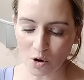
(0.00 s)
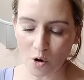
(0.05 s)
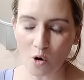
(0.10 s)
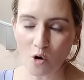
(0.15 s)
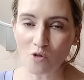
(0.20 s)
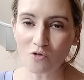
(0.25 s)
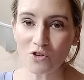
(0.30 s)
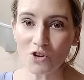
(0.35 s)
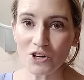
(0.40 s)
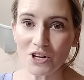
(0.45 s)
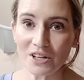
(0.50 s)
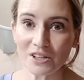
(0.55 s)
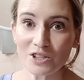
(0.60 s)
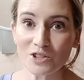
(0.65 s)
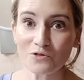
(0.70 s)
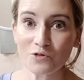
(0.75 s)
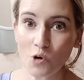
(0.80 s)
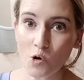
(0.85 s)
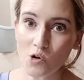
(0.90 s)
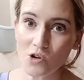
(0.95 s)
over
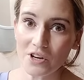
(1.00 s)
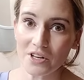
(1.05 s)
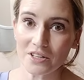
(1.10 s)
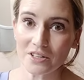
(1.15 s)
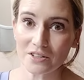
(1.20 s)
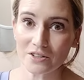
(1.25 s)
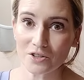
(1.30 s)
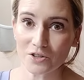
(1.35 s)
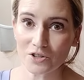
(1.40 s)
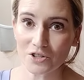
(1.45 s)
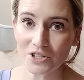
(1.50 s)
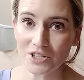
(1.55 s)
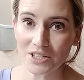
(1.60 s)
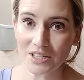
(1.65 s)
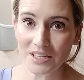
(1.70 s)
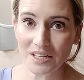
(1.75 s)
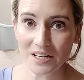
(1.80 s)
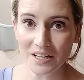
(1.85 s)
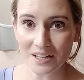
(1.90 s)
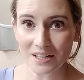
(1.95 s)
exfoliating your
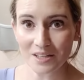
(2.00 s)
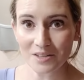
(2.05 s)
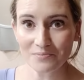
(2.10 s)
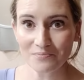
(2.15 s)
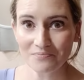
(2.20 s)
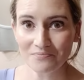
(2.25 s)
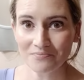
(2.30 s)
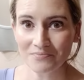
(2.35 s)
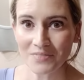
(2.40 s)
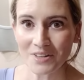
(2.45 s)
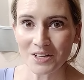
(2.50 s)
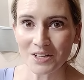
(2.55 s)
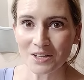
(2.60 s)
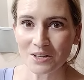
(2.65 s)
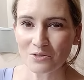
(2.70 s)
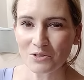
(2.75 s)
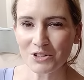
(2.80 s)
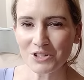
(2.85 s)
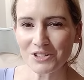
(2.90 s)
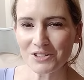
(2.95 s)
skin
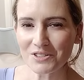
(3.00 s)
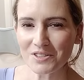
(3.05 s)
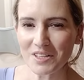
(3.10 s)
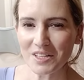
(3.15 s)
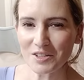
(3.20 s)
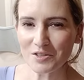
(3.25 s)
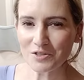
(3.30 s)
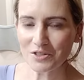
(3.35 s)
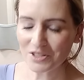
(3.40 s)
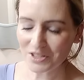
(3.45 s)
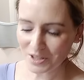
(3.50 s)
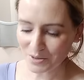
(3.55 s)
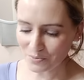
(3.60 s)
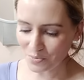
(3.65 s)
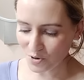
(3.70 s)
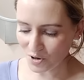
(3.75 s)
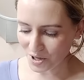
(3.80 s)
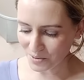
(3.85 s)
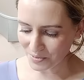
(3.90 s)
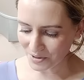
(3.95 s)
which is an interesting
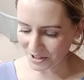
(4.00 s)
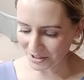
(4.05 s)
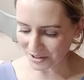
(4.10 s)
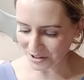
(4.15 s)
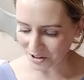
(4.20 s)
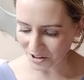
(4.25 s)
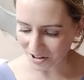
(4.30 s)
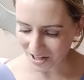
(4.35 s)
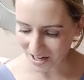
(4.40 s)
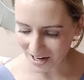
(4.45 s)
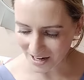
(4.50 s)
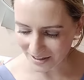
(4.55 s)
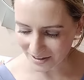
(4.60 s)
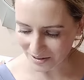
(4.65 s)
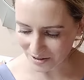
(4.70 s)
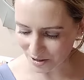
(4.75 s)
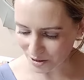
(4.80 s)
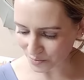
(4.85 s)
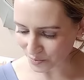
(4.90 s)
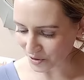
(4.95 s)
point because a lot of
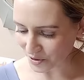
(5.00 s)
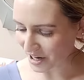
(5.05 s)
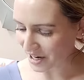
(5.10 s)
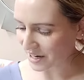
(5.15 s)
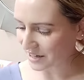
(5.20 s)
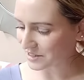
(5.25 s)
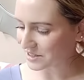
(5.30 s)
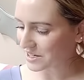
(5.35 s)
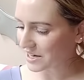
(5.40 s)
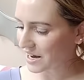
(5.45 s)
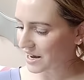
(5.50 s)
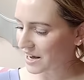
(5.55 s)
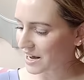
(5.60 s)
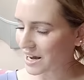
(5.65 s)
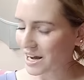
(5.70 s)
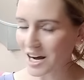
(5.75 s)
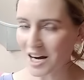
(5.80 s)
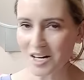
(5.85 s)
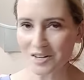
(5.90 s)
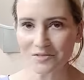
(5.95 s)
these brands
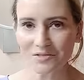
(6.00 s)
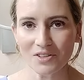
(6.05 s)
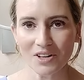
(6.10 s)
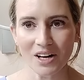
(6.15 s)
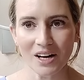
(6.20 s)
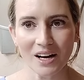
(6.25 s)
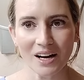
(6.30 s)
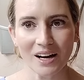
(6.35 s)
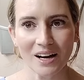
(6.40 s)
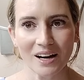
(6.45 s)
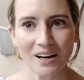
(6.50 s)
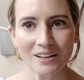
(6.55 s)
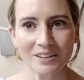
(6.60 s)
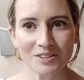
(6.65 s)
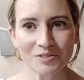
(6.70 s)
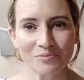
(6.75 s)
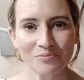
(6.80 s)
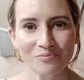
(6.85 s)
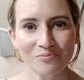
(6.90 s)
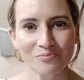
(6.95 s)
have uh,
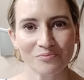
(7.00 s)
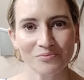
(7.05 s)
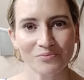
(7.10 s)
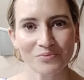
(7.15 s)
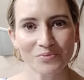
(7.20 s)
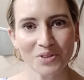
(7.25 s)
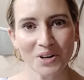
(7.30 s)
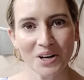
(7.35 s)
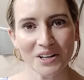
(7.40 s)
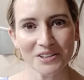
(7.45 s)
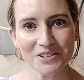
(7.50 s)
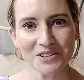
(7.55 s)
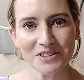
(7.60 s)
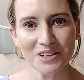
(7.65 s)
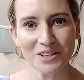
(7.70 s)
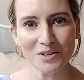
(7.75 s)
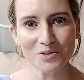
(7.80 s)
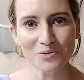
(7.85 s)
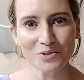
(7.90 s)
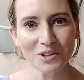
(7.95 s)
products that
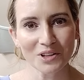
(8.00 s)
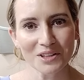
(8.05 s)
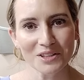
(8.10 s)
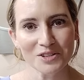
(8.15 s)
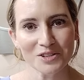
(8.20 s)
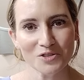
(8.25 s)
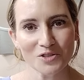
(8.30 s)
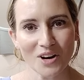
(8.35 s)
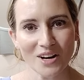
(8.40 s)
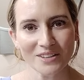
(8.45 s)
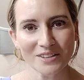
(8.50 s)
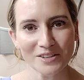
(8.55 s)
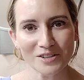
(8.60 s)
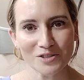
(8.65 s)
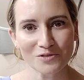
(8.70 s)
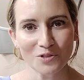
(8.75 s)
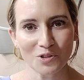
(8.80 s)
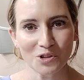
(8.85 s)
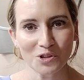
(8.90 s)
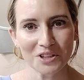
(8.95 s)
are really strong
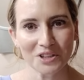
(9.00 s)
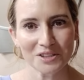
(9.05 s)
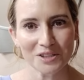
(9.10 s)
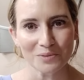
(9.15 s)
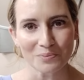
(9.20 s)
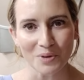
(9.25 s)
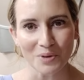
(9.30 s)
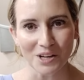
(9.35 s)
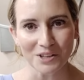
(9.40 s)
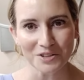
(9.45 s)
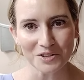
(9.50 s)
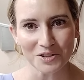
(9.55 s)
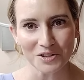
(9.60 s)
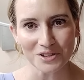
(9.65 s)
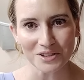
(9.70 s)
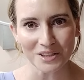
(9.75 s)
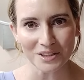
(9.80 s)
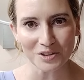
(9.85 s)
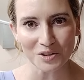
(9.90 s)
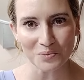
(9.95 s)
exfoliants. The Paula's Choice
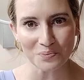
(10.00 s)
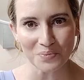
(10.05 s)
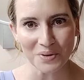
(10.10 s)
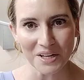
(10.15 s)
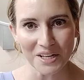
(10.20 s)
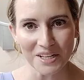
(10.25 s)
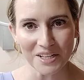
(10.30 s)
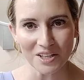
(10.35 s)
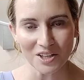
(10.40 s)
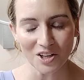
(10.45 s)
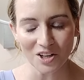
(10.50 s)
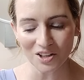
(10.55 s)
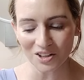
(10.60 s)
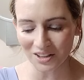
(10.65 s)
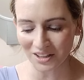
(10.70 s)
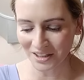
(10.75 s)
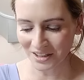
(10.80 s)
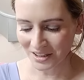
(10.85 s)
got their peel.